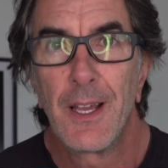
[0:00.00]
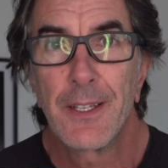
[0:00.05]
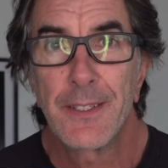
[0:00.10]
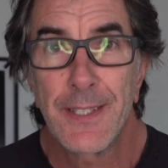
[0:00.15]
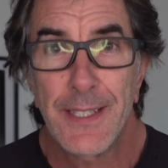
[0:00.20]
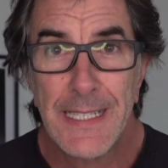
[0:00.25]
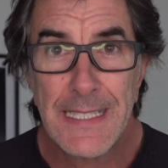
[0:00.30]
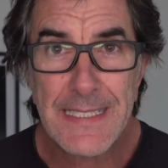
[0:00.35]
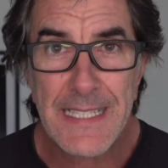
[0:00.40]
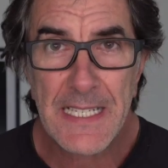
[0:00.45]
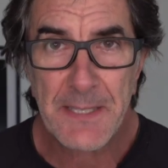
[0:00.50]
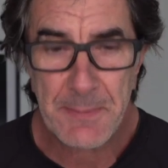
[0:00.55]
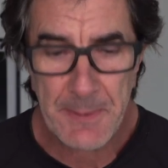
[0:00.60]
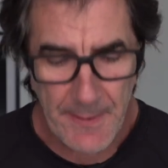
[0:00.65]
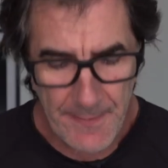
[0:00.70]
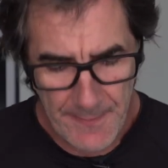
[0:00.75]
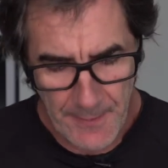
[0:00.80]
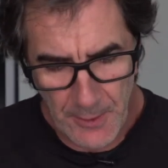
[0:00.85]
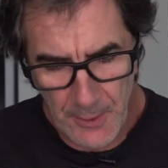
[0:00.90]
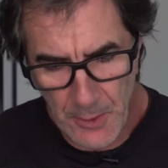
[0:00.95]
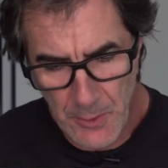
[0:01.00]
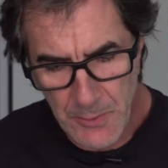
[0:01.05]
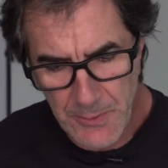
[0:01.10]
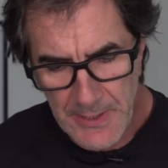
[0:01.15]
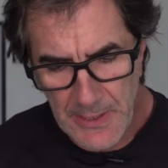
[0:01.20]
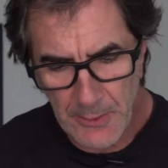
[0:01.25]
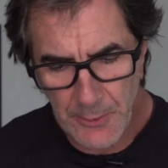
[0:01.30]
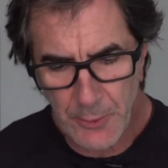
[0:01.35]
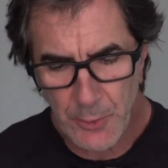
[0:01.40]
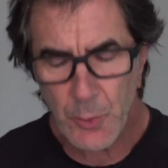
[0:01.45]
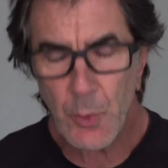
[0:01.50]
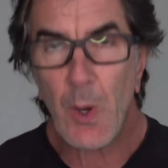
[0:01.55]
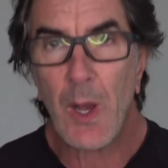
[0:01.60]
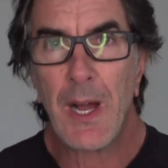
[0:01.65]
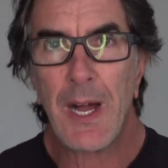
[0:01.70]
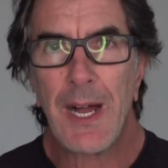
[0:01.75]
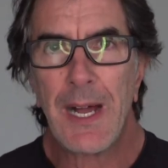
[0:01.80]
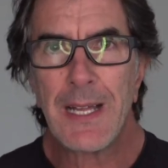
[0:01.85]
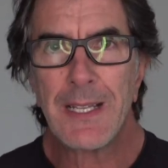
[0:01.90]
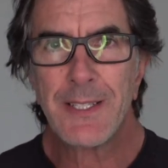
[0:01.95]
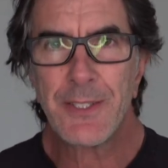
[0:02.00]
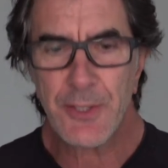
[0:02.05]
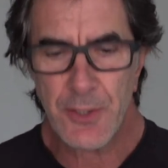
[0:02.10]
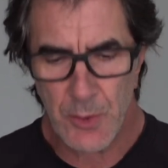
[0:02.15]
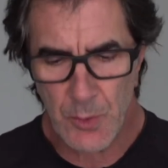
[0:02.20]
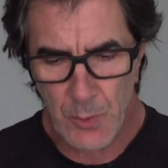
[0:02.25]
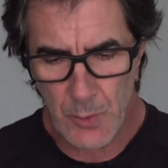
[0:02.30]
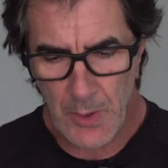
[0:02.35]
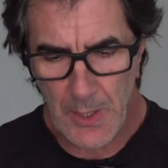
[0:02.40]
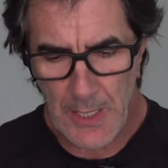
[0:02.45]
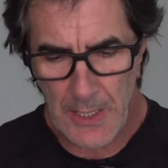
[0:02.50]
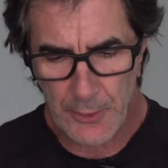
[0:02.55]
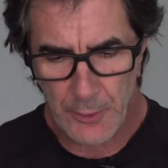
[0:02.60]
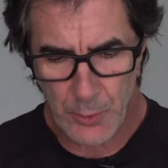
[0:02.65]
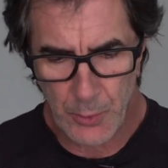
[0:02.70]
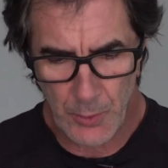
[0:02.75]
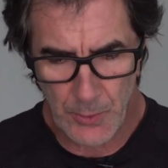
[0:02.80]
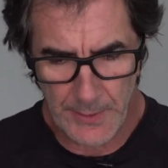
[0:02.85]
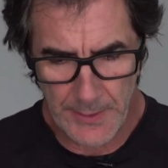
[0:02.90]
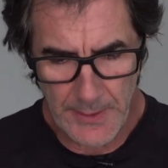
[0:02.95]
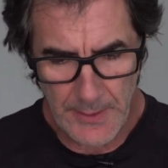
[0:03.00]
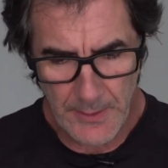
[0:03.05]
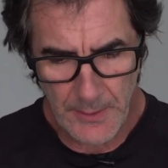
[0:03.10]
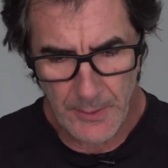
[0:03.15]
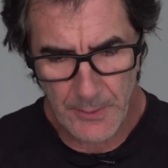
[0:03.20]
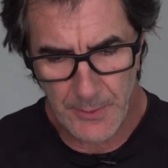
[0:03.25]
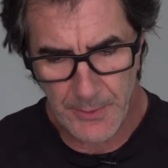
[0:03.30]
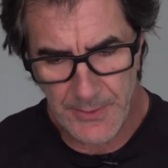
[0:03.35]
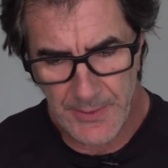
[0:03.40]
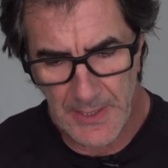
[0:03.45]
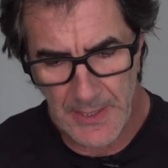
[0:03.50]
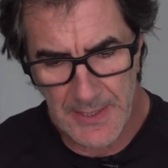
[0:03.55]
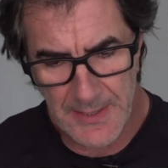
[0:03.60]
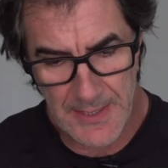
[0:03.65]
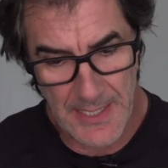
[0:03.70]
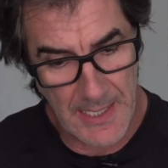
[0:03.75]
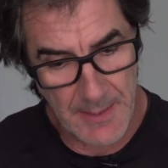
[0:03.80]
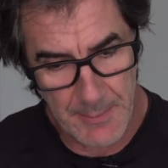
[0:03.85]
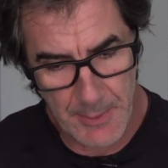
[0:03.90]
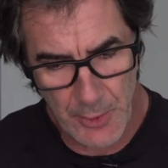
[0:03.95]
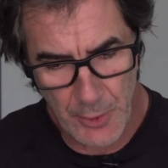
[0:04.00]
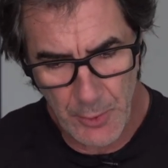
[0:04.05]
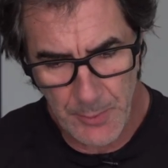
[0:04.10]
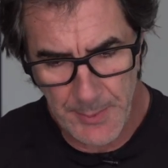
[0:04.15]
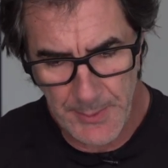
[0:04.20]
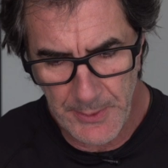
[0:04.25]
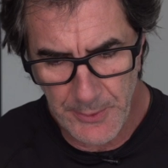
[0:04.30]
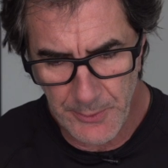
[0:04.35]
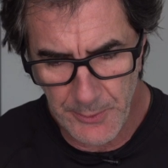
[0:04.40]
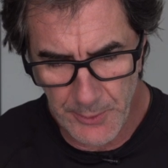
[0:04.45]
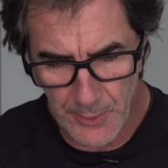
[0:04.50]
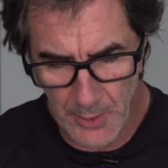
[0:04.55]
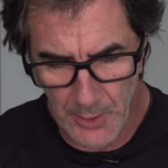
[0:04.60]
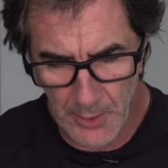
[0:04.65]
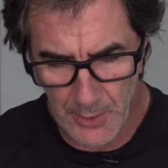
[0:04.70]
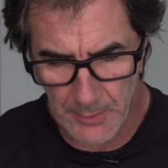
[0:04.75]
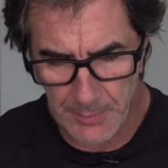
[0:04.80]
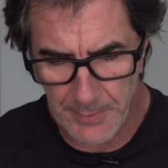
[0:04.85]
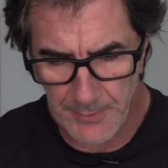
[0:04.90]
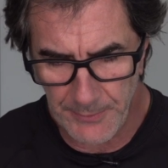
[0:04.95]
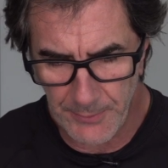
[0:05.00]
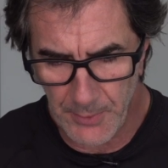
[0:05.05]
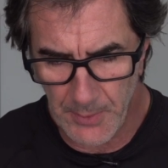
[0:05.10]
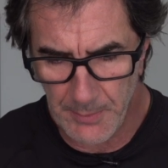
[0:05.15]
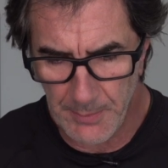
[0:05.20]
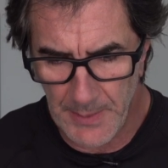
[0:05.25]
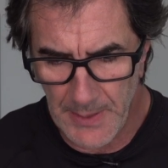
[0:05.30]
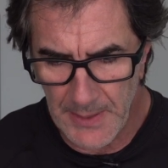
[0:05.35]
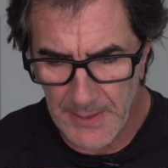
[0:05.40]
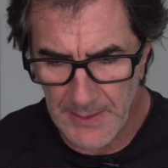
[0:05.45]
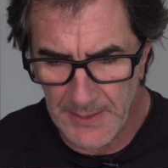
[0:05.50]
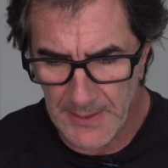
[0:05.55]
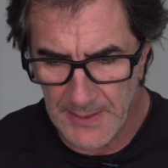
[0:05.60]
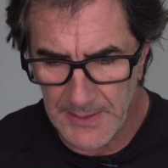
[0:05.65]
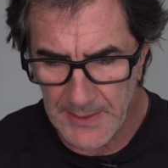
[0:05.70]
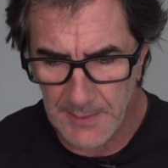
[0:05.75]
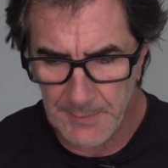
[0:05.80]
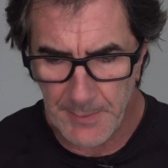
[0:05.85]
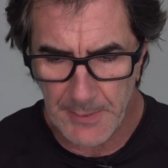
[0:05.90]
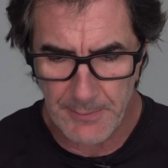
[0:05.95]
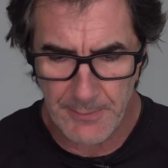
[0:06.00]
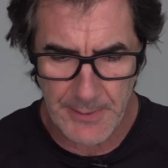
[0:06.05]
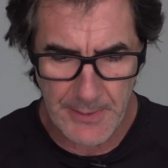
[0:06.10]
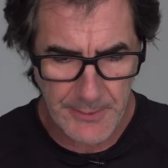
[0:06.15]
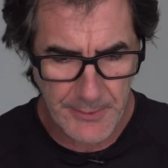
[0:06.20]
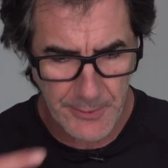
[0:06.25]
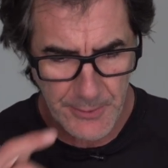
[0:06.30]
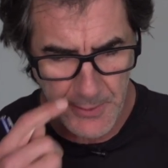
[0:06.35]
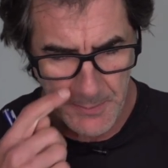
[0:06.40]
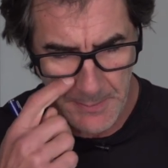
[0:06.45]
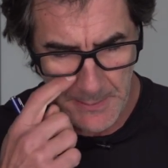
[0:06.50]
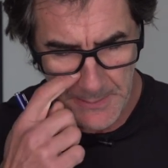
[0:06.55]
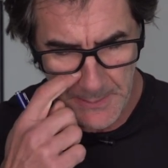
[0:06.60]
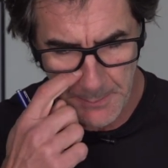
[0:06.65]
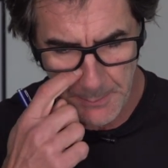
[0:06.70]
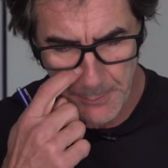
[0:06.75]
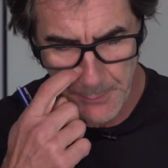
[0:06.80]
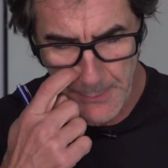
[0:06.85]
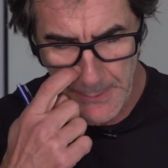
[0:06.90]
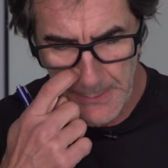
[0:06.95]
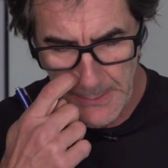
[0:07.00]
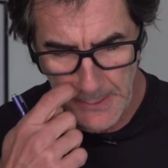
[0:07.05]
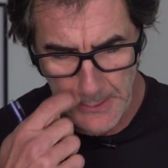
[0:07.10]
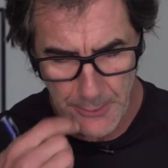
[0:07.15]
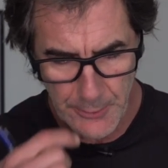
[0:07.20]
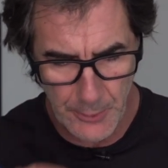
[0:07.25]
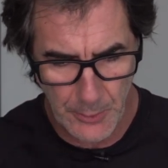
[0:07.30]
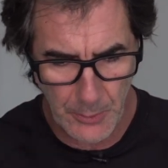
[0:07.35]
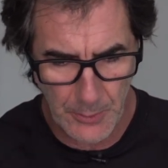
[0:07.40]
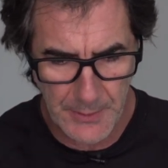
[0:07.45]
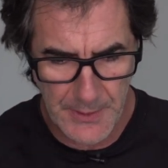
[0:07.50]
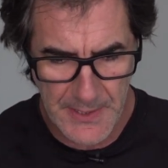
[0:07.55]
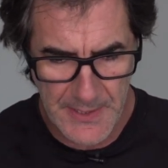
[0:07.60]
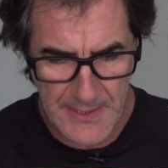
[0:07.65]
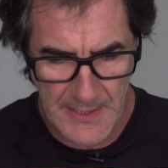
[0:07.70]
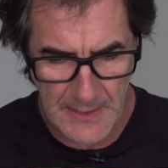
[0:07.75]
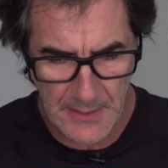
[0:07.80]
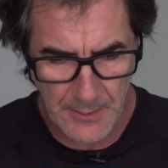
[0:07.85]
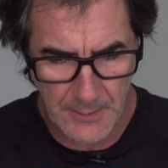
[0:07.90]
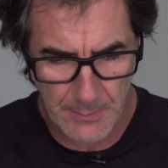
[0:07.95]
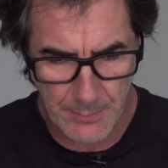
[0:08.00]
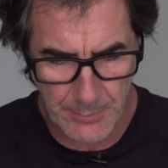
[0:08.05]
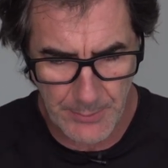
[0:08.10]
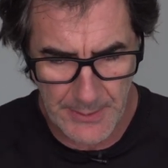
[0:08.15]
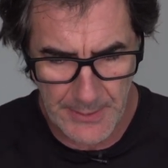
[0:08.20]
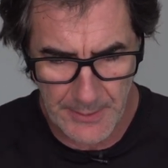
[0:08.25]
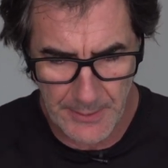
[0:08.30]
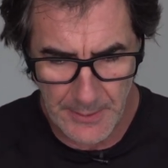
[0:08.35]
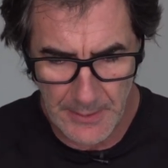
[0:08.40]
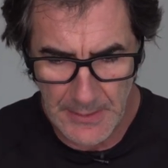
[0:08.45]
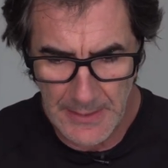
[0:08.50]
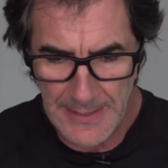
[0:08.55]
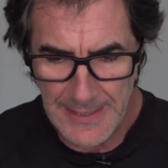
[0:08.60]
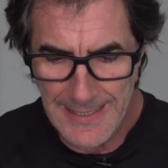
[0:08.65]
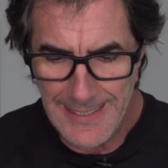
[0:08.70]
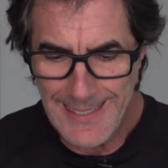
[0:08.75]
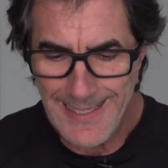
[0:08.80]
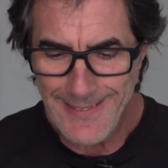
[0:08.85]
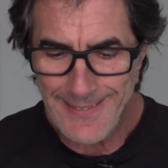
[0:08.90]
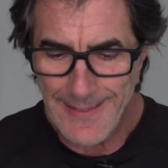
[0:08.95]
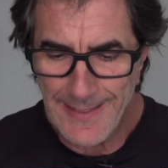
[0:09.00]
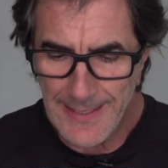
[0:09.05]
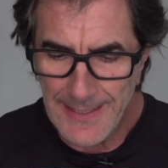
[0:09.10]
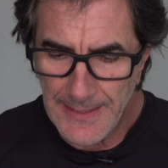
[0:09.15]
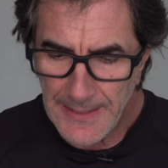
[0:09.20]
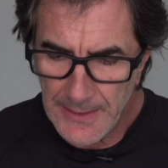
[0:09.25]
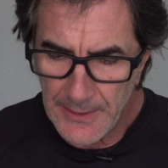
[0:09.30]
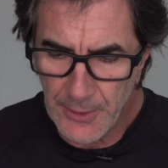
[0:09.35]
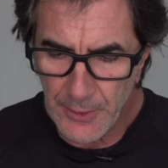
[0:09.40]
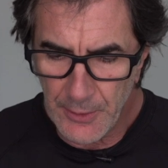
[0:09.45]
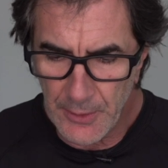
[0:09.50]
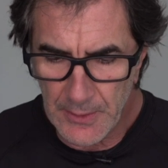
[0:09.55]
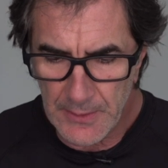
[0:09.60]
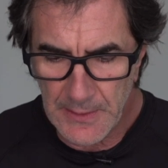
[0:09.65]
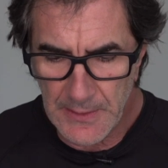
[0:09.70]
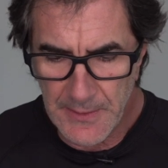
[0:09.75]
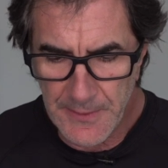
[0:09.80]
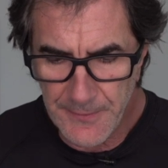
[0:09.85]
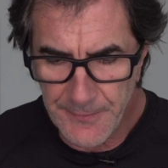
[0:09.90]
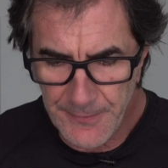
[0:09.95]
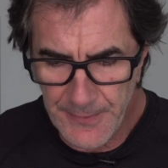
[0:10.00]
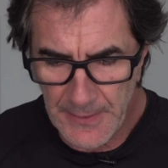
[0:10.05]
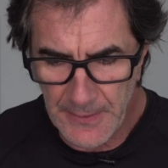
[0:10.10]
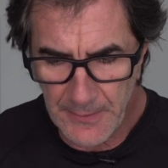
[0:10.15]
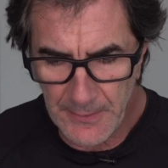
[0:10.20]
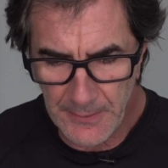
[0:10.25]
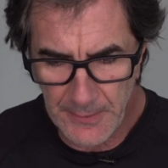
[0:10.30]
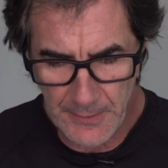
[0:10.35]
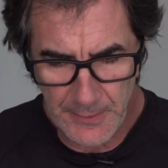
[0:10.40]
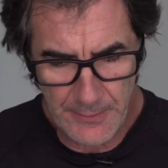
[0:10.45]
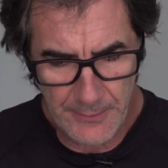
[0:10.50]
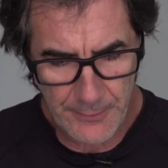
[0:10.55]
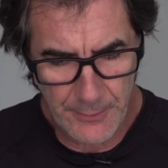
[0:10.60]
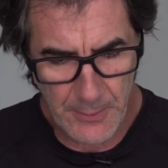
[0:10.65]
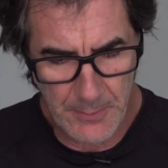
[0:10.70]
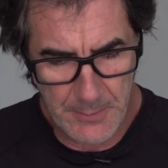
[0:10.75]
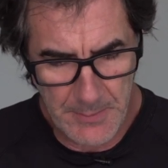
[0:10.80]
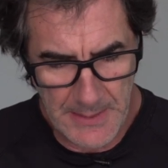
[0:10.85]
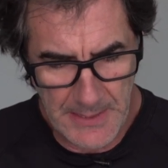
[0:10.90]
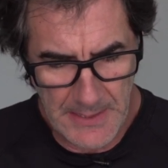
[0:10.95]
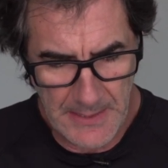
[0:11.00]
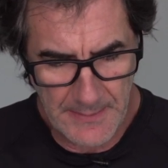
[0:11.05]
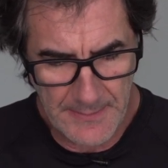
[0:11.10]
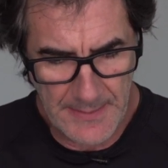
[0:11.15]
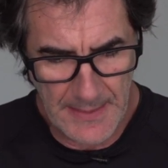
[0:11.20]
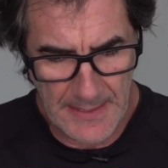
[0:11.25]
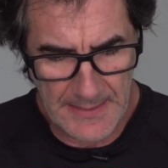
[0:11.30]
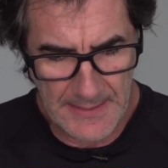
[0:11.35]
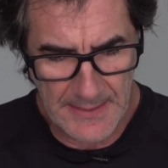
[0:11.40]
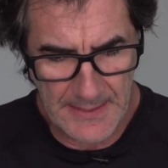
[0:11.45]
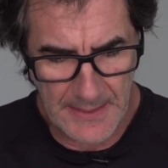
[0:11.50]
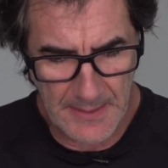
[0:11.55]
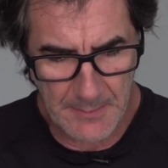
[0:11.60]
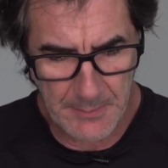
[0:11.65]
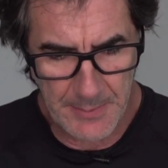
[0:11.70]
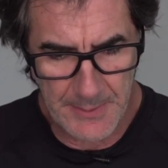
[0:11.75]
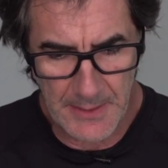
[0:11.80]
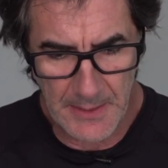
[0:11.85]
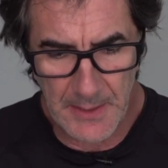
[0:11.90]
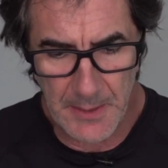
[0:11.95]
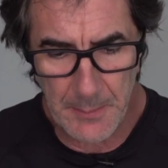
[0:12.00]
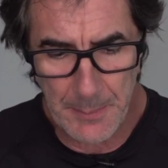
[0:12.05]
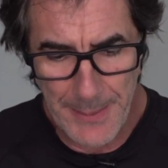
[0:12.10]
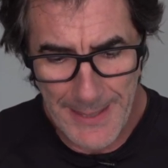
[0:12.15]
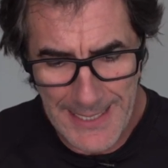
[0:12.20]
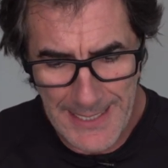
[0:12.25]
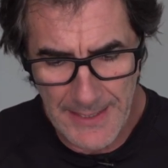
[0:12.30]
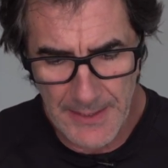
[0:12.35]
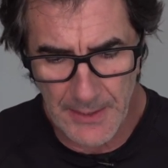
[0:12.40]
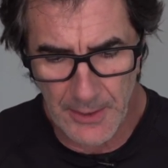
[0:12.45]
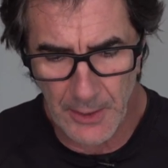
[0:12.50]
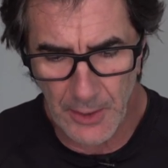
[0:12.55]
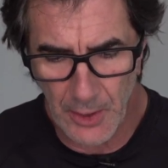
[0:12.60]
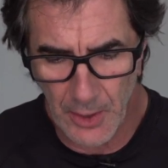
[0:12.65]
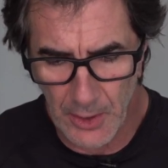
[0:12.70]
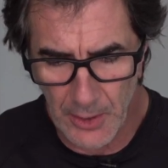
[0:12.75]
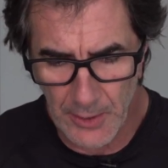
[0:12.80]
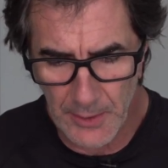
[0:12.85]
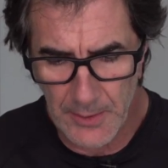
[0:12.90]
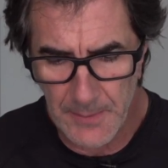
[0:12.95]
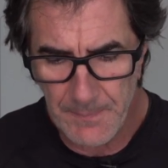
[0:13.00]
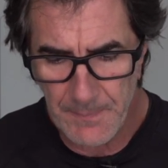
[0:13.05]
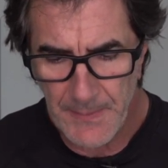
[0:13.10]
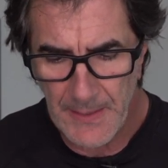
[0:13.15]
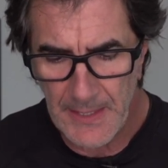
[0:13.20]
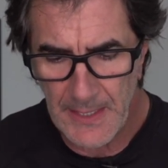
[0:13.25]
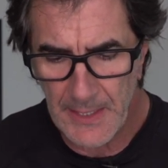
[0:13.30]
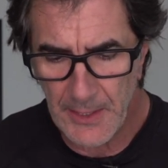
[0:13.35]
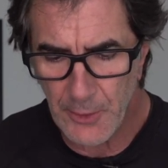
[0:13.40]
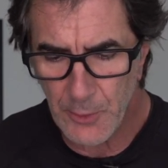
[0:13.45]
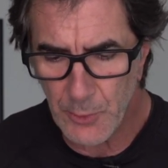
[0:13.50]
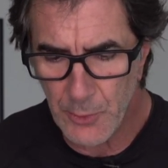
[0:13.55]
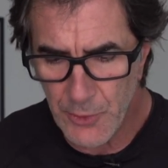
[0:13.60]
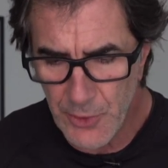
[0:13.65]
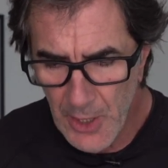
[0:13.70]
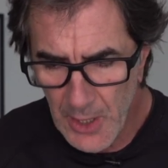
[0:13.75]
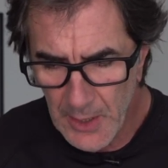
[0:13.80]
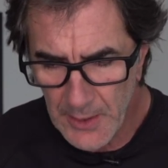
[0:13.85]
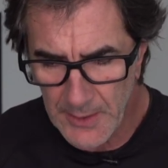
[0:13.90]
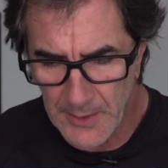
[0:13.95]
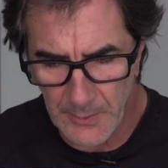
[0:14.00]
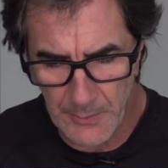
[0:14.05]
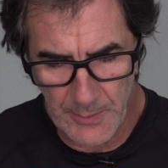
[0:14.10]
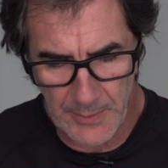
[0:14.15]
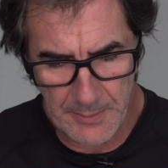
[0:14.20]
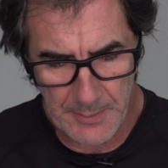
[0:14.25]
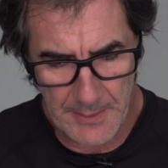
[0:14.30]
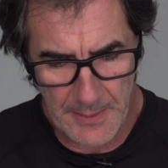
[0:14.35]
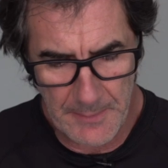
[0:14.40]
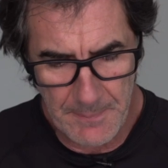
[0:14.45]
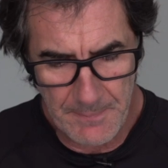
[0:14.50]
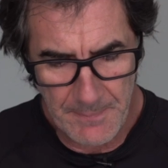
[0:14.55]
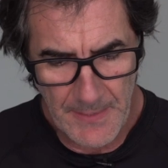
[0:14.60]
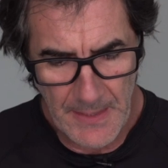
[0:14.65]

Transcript: Today's Ask Me Anything goes out to Hanzo Hattori, who says, I'm a newbie to dog. Before buying, I did my research about the breed. I told the seller breeder that I need a dog that's fit for me, that can be a companion, guard, and do jogging with me.